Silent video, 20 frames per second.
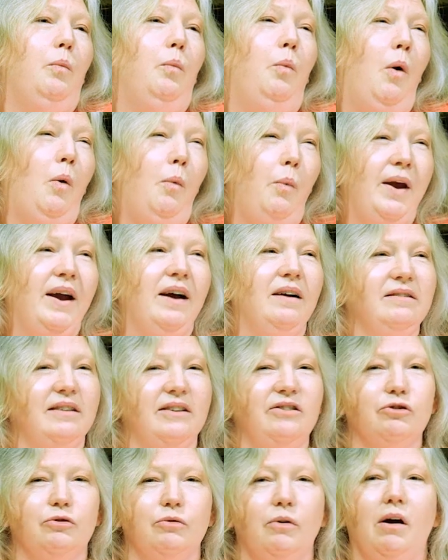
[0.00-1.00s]
What we are
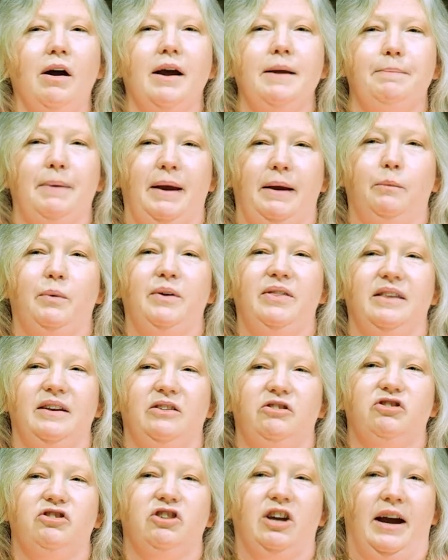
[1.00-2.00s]
describing with
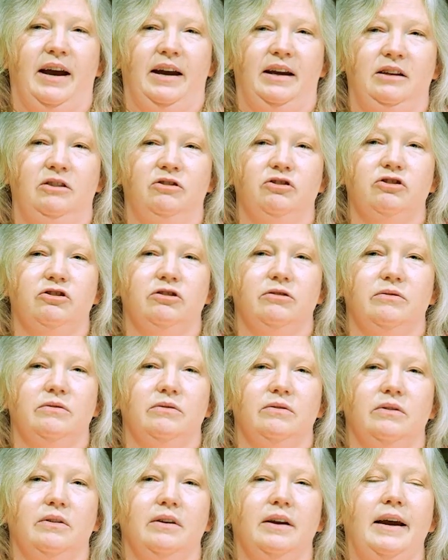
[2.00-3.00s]
this change
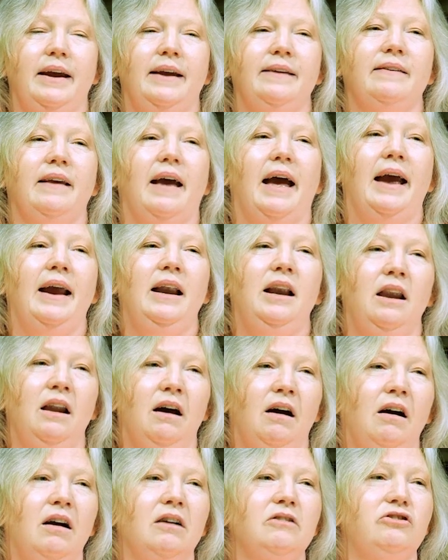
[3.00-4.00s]
is a
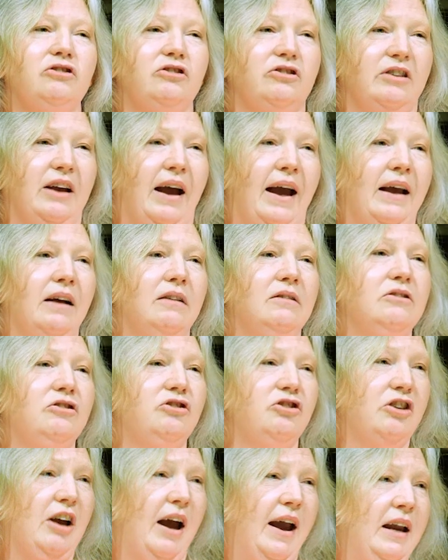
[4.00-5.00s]
large-scale
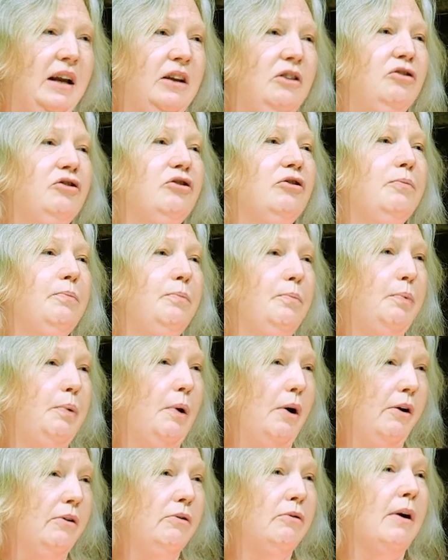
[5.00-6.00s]
change
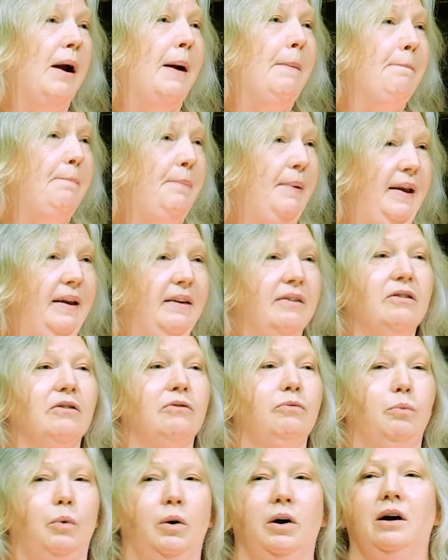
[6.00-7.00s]
programme piece
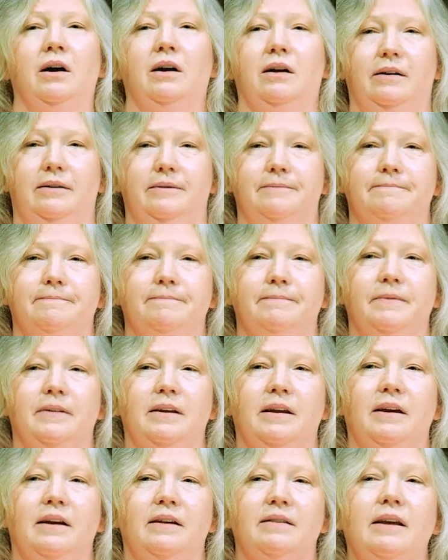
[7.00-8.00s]
of work.
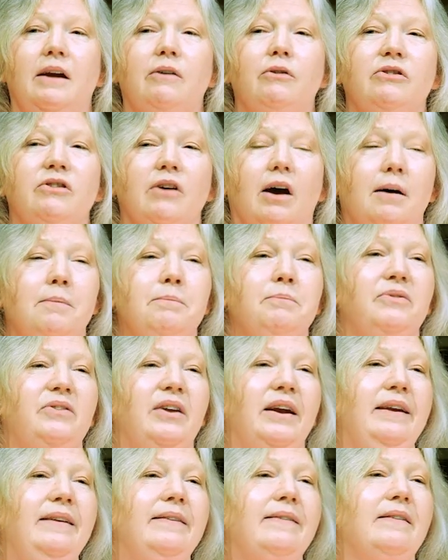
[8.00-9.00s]
There is
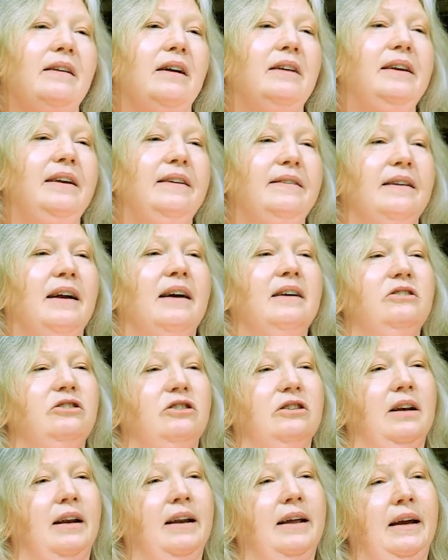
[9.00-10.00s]
umpteen studies
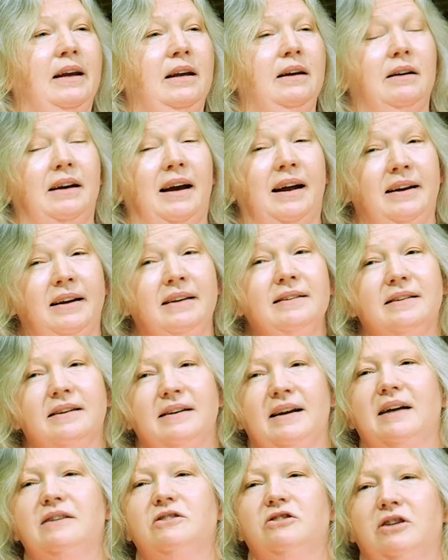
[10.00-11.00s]
nationally and
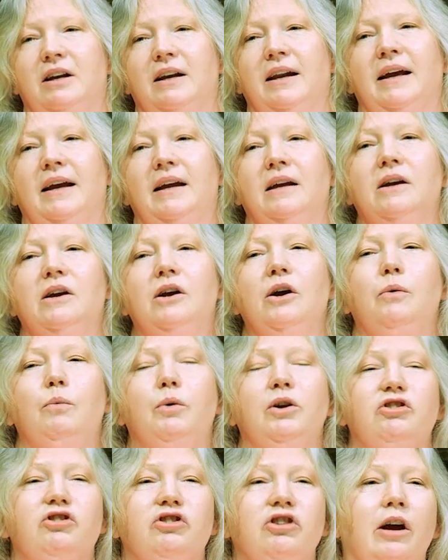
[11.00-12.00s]
internationally
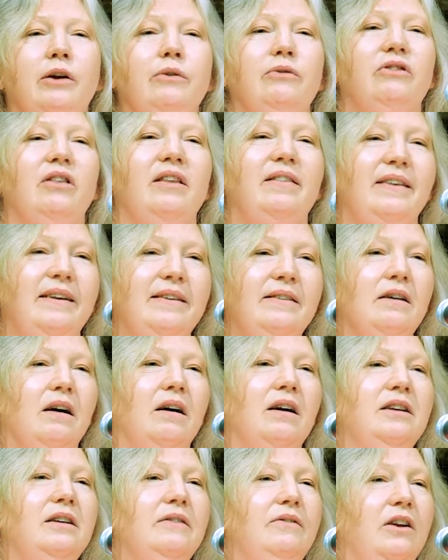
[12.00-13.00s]
which shows that this
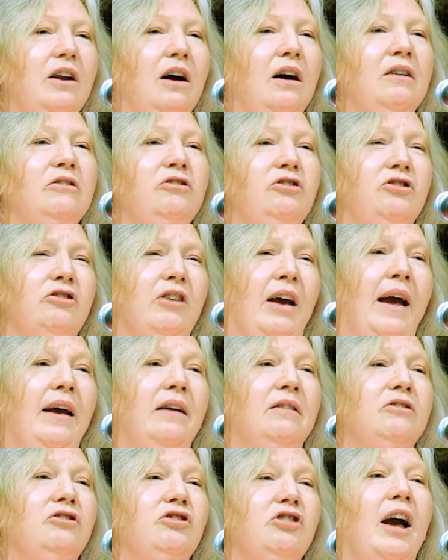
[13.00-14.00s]
kind of
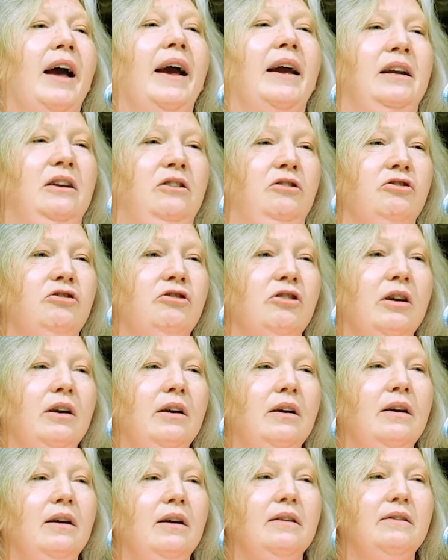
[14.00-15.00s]
large-scale change
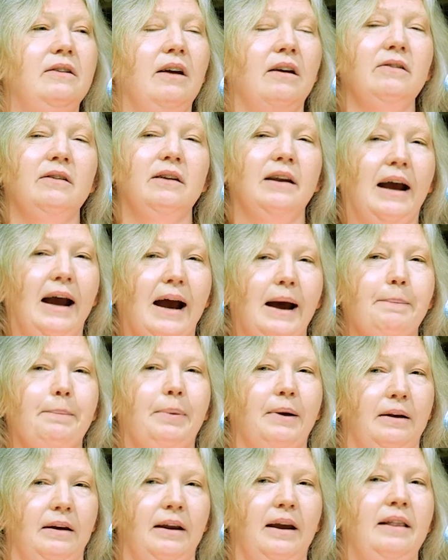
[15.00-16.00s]
doesn't
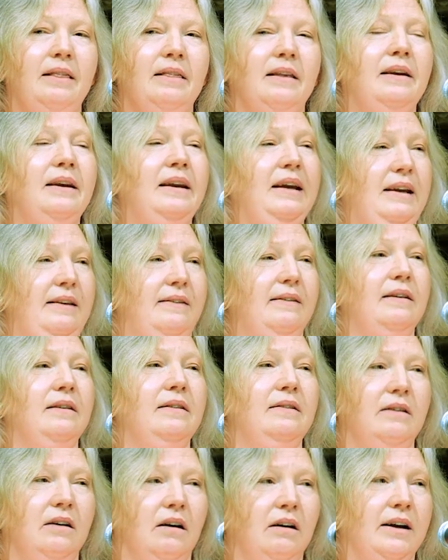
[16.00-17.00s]
happen in the neat
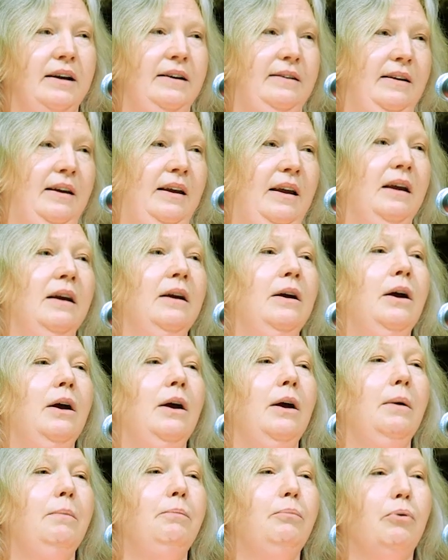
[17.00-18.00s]
and tidy
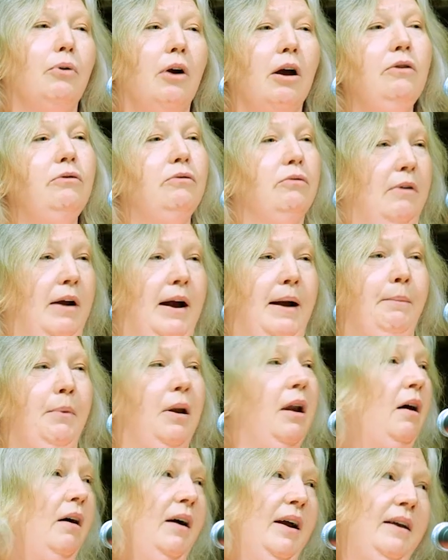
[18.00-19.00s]

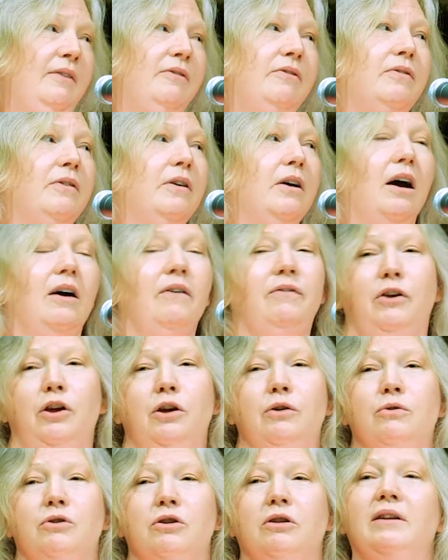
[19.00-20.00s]
programme life of
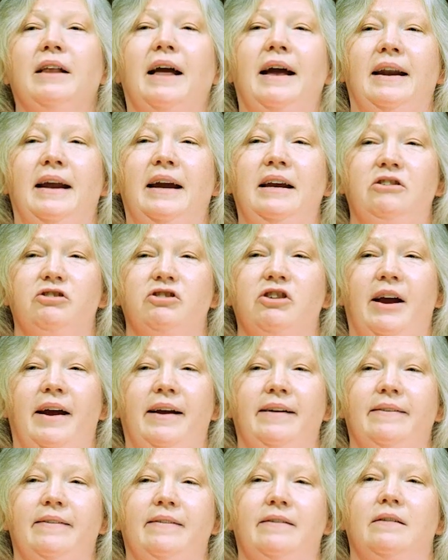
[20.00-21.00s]
usual
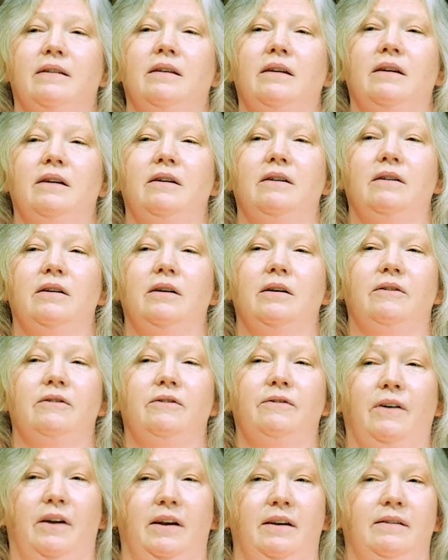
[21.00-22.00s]

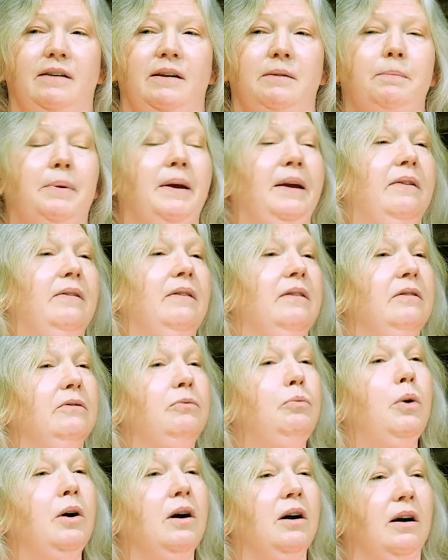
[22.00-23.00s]
NHS-funded pieces
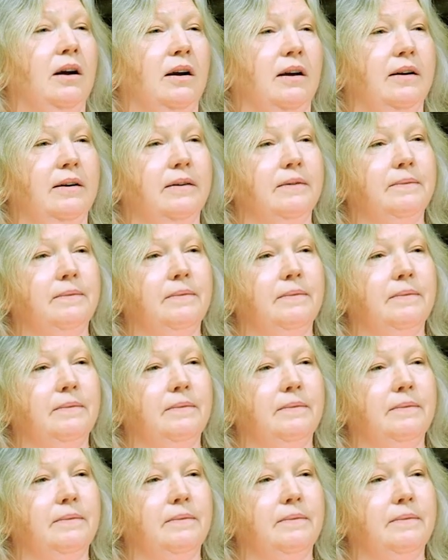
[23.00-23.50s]
of work.